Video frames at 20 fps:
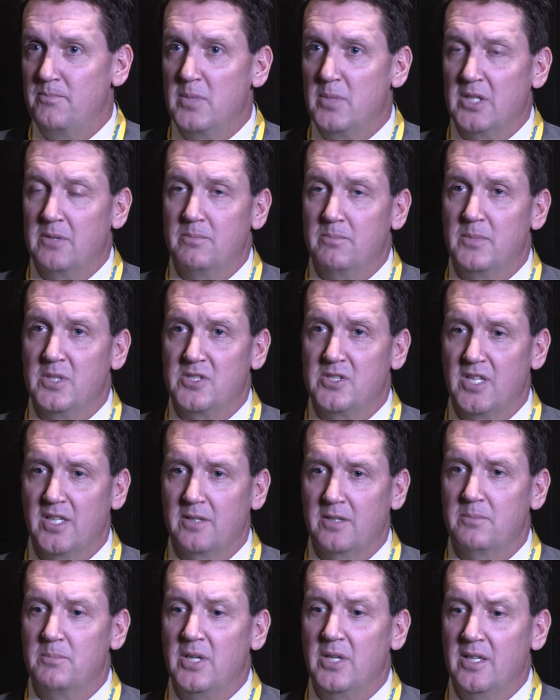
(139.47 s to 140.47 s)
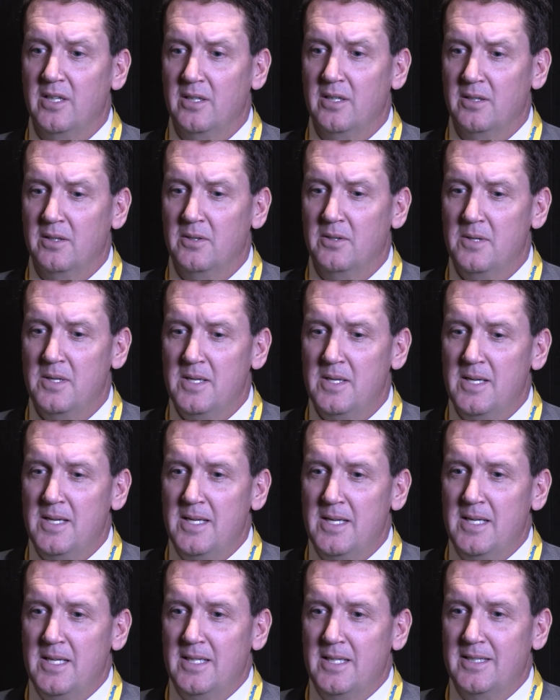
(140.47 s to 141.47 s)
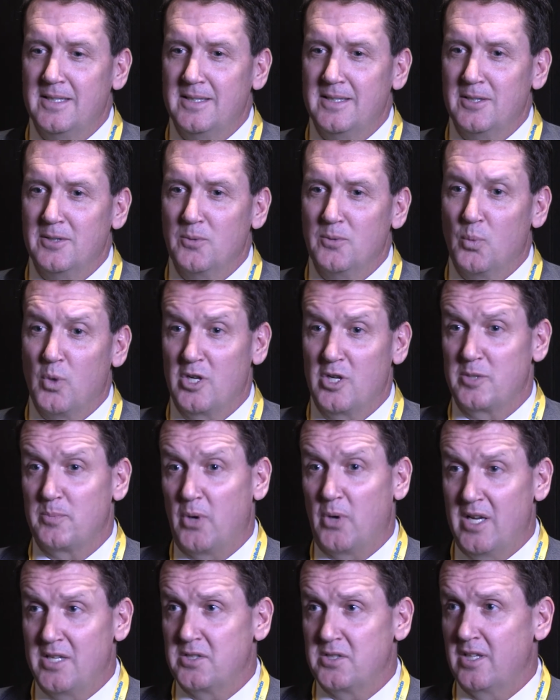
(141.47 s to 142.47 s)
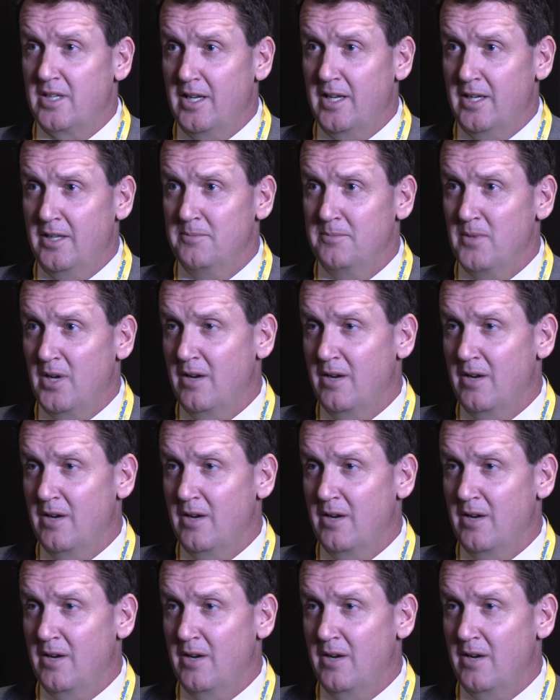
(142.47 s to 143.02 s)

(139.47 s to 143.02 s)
But zinc being where it's priced today,